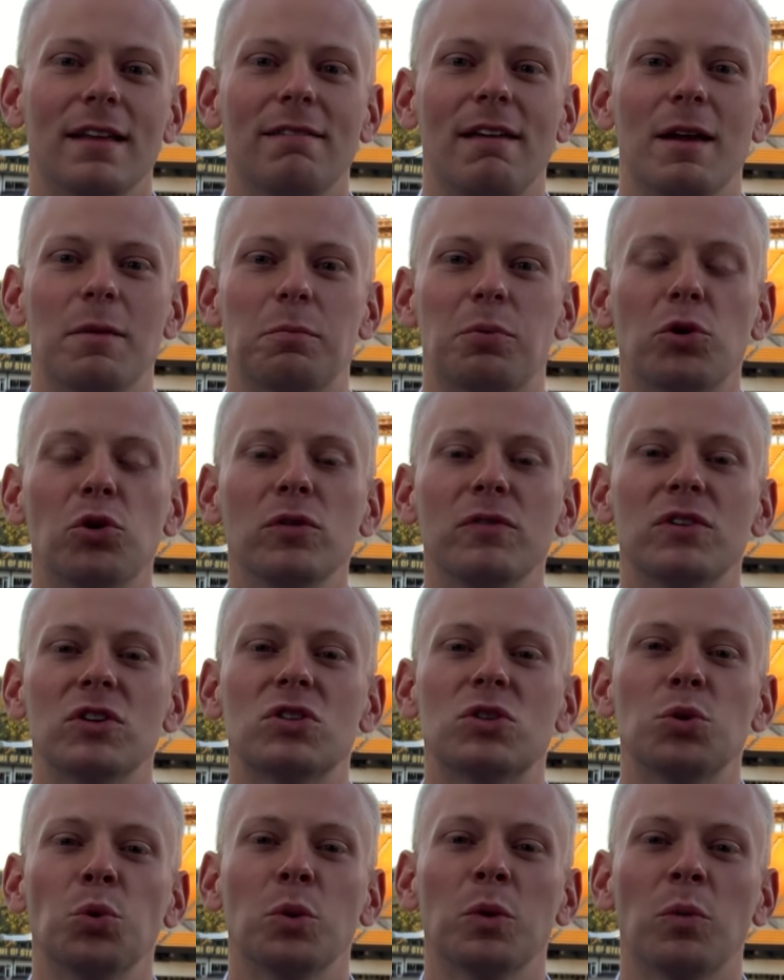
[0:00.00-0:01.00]
They improved to
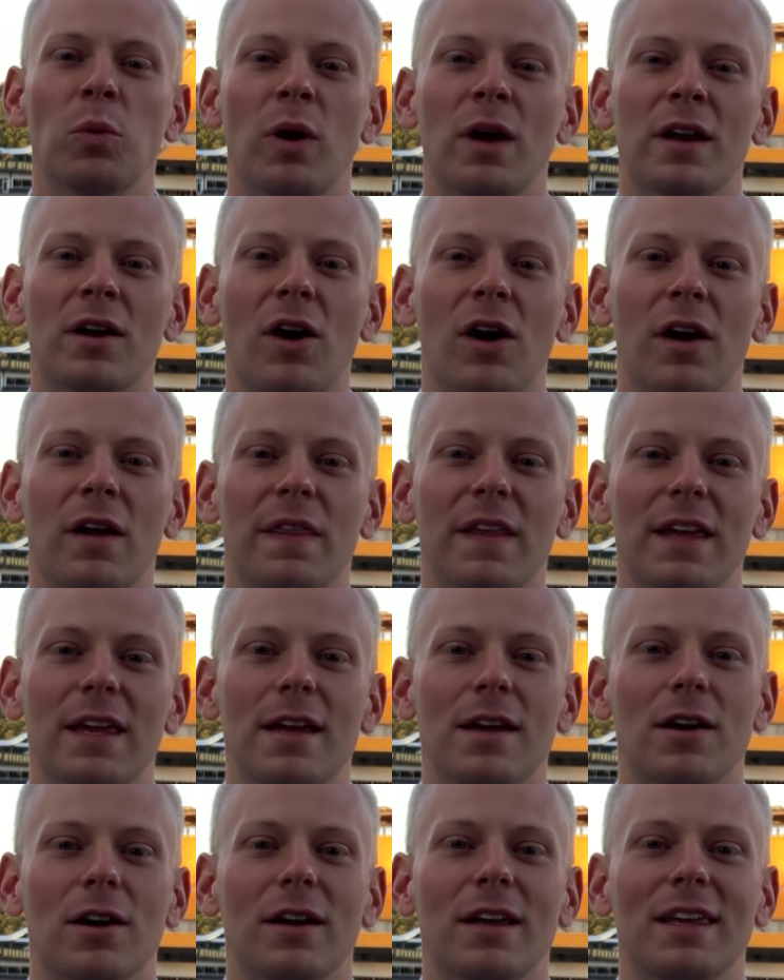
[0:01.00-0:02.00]
2-1 on the
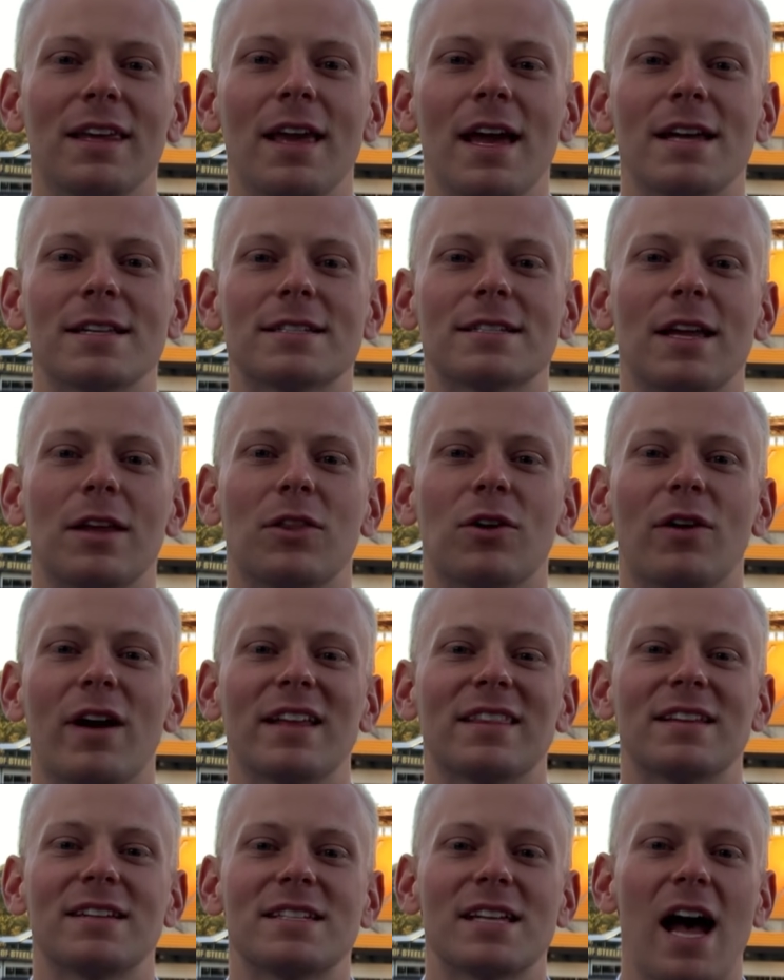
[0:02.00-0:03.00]
year. Yes, they're
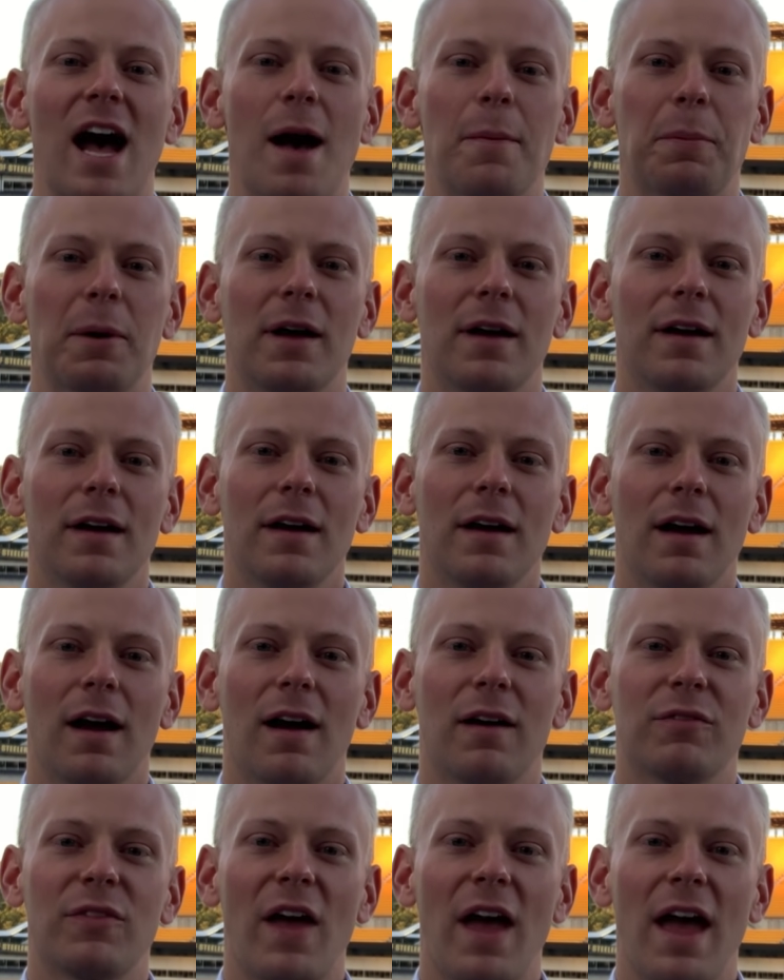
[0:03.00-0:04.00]
at the top
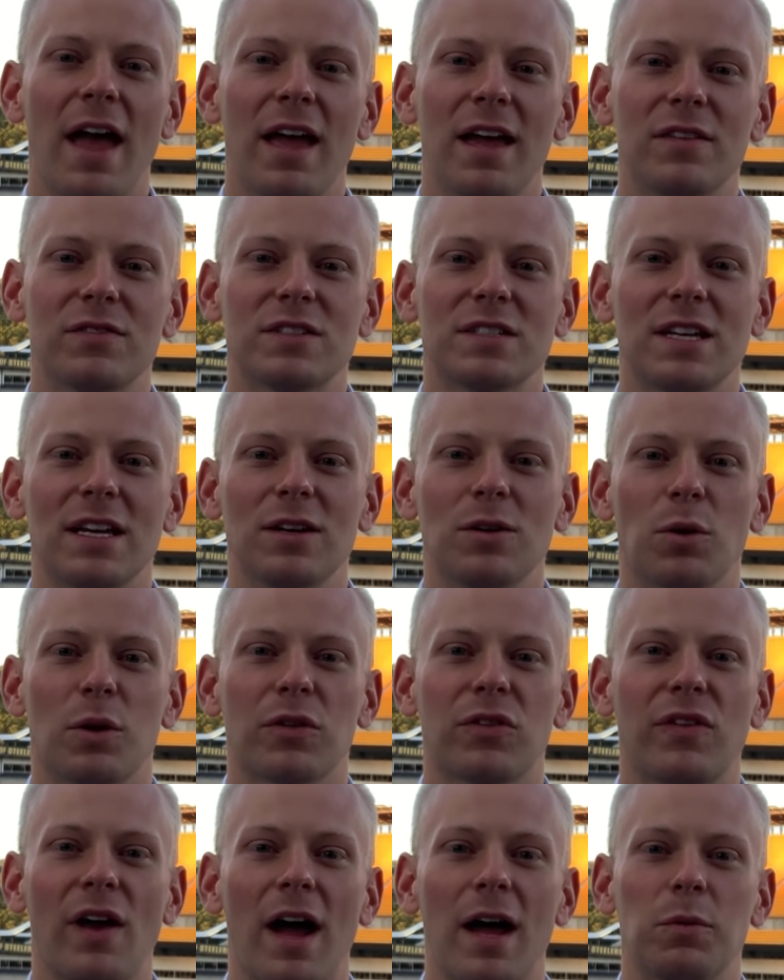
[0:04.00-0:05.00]
of the AFC
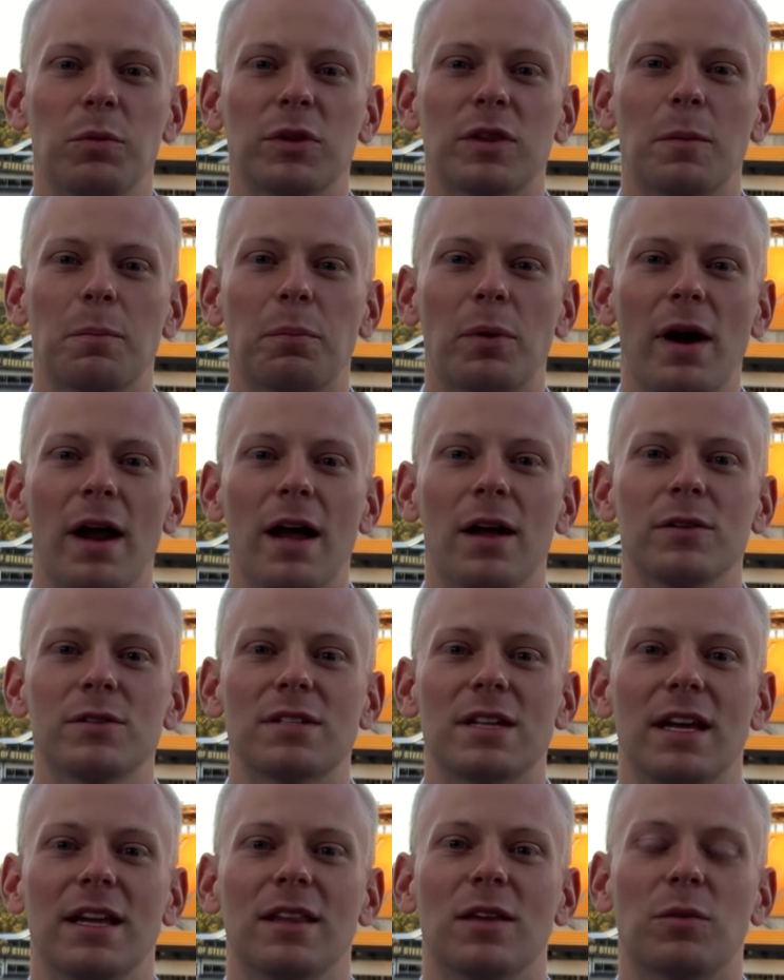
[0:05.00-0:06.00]
North, tied with the
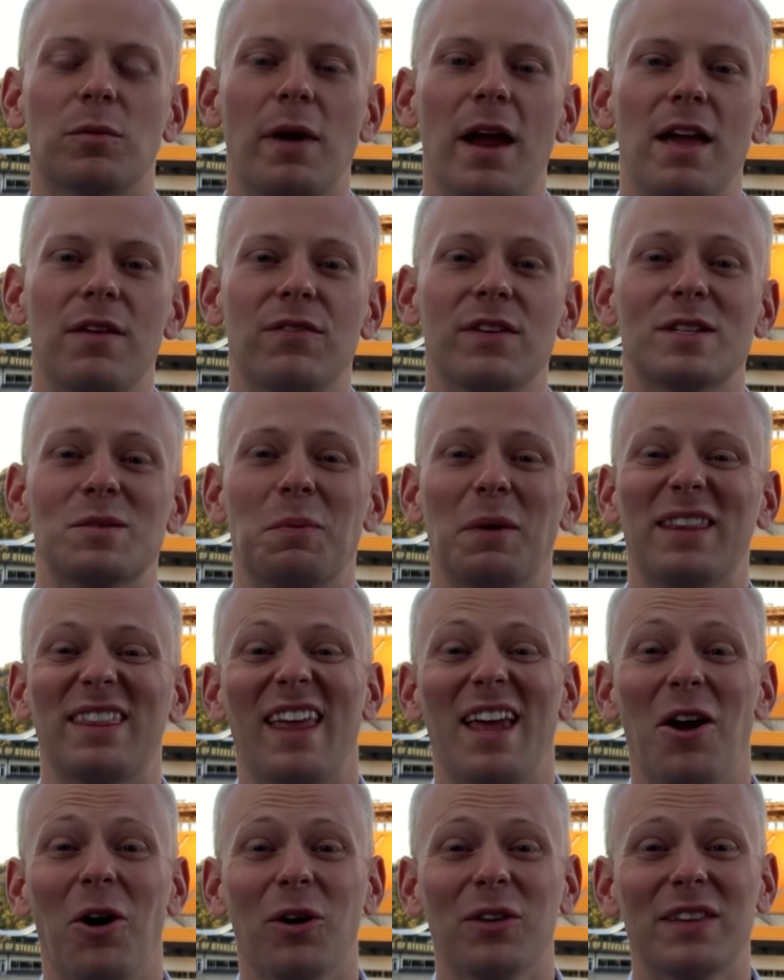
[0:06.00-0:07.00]
Browns and the Ravens, but
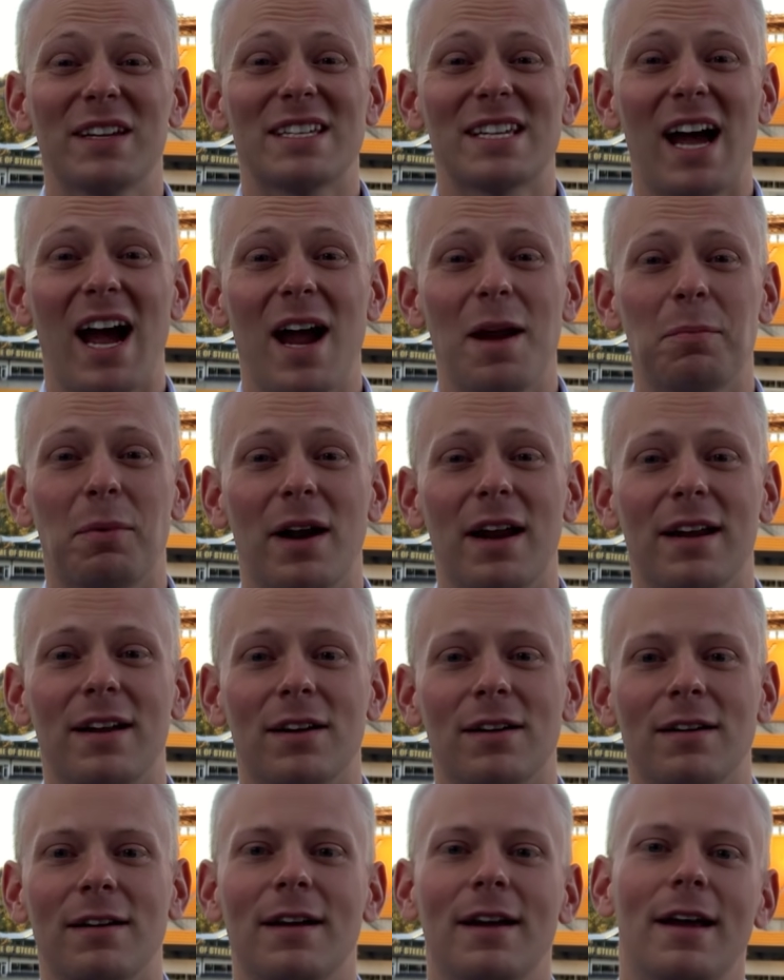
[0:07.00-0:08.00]
they hold the
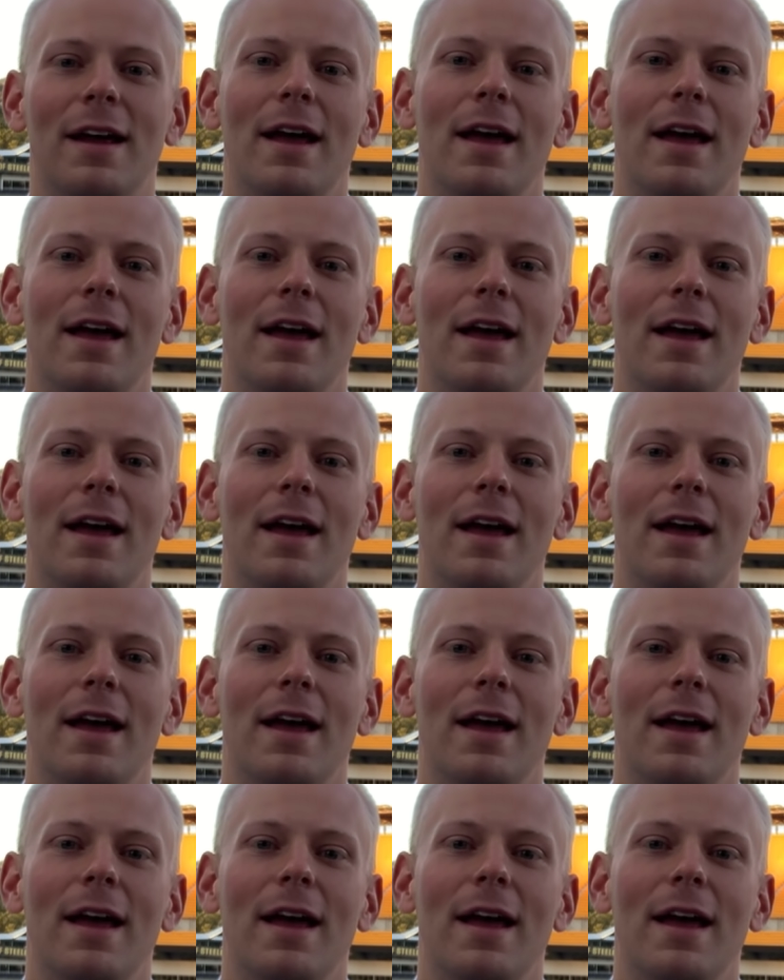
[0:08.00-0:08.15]
tiebreaker.